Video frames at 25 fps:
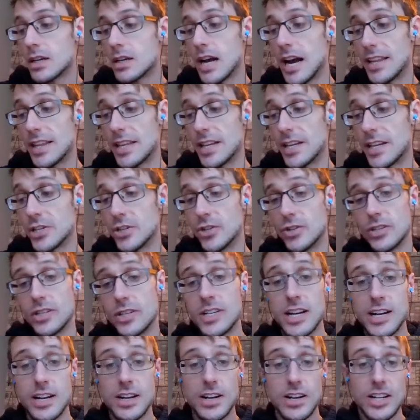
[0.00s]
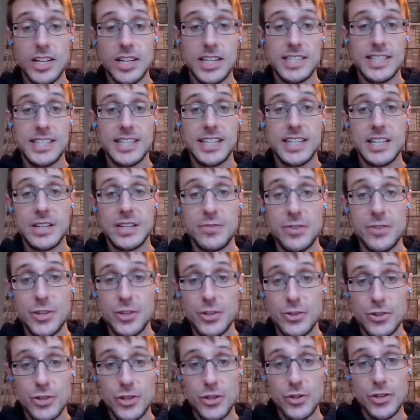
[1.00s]
And then yeah, like I said, if
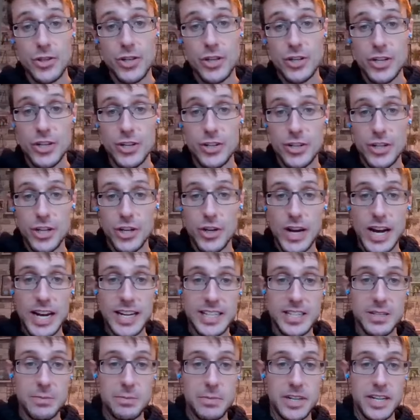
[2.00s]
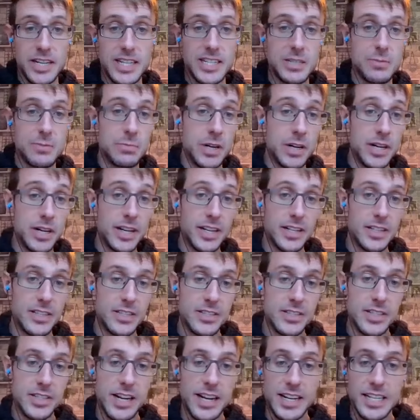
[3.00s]
you had the money to buy
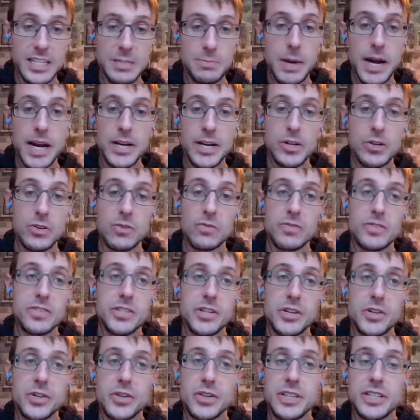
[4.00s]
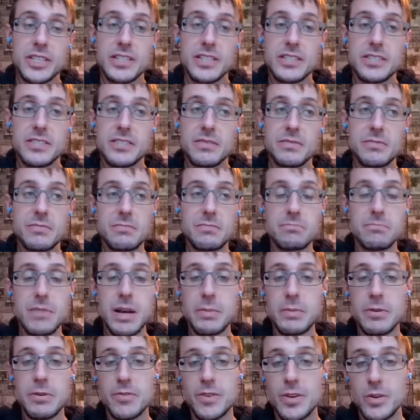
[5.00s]
it and it's paid off, so it's
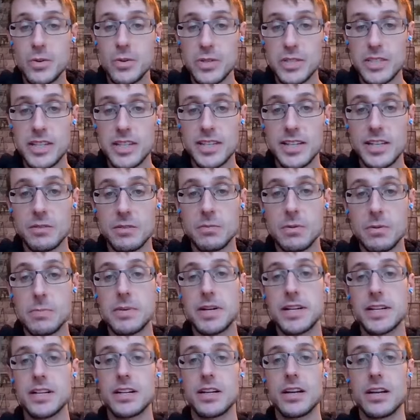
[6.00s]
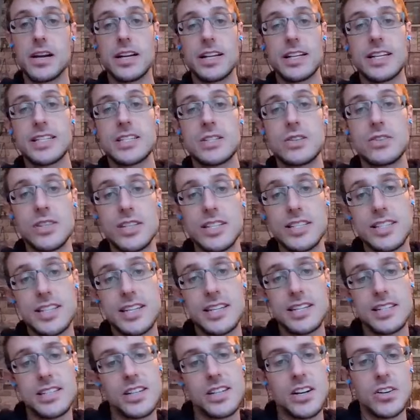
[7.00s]
maybe feels a little bit better. Like there's not this
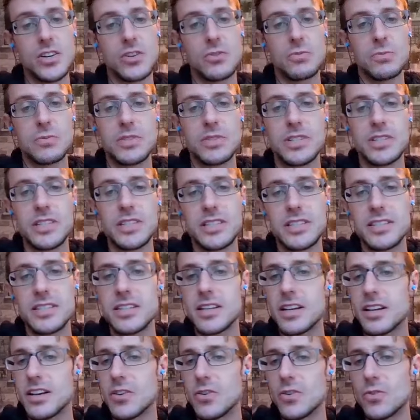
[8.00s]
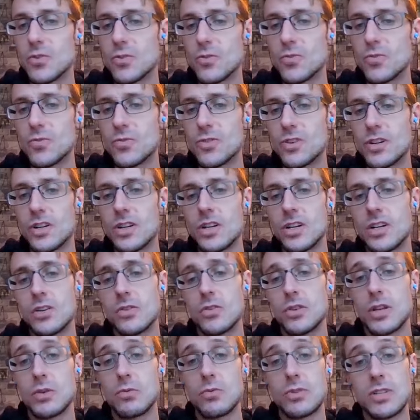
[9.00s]
entitlement of,
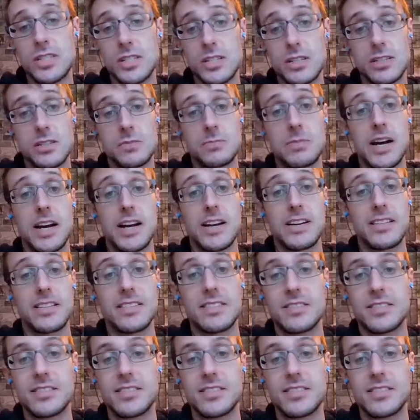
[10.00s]
well, there wasn't back,